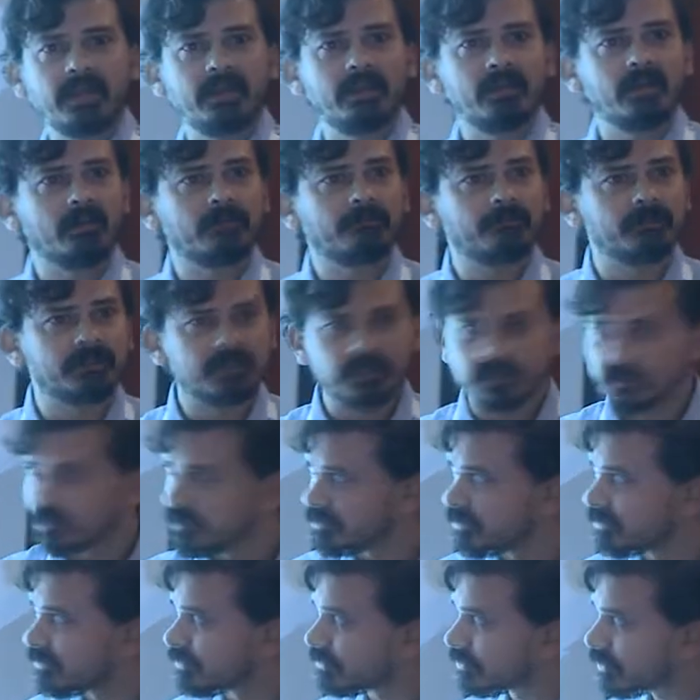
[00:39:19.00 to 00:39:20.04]
a feature
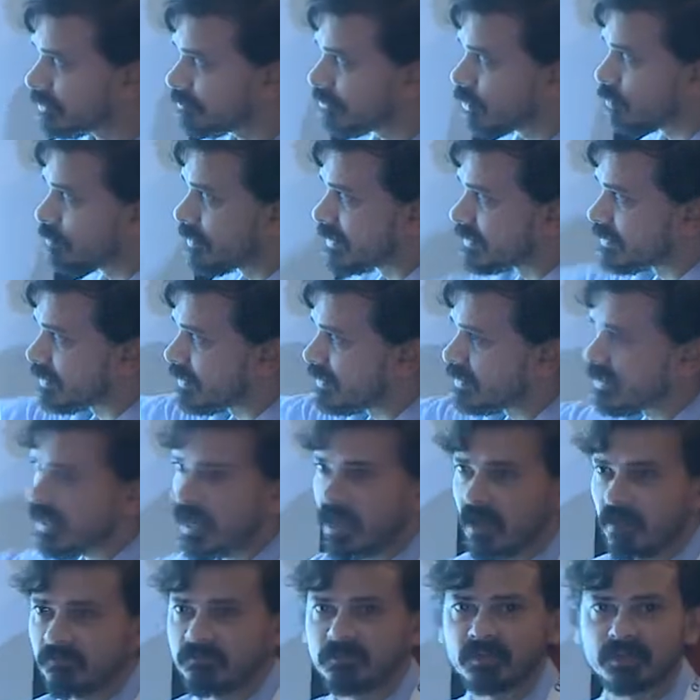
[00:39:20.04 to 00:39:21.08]
engineering system, you basically
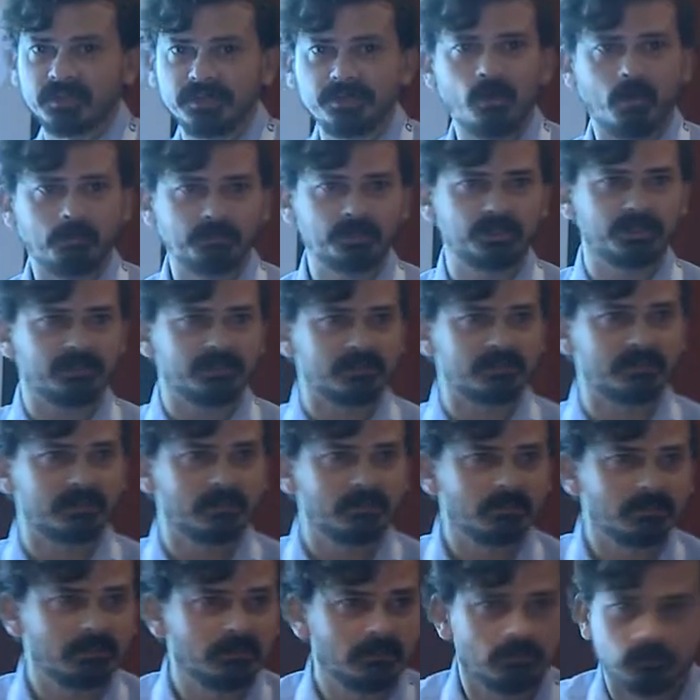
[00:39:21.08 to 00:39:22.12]
have three options.
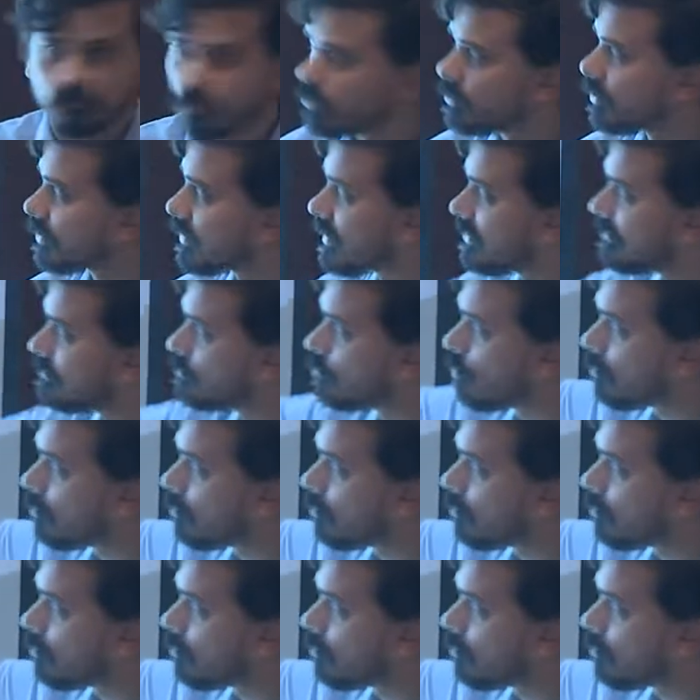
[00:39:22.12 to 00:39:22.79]
Gojek has